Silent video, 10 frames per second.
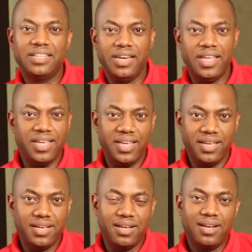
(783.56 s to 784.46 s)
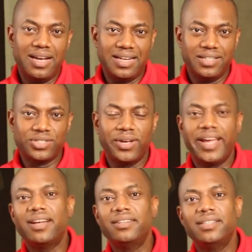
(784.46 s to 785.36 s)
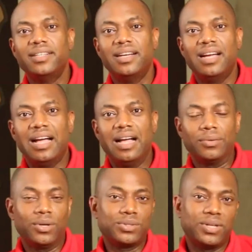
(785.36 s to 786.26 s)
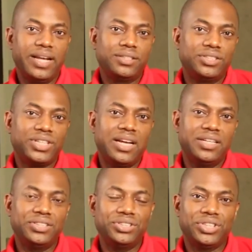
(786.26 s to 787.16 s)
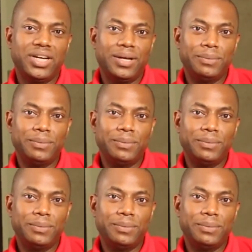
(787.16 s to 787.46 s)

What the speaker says: Ni Adesoya. I would also like to challenge